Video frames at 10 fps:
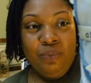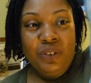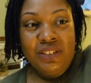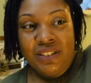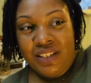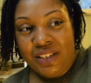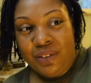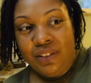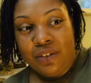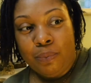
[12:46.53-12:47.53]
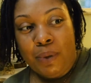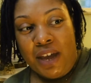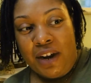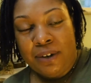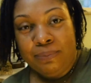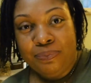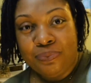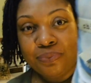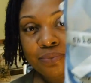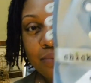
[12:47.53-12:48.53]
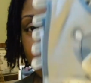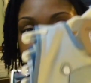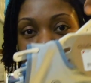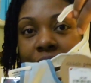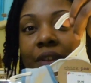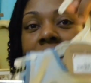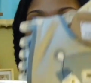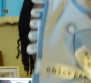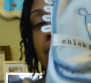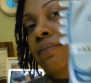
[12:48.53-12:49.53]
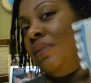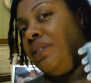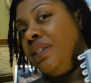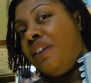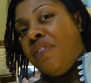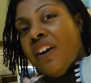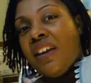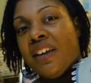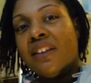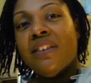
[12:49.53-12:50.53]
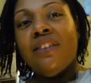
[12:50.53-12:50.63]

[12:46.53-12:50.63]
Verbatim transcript: which is a cute little bear. Um, let's see if I can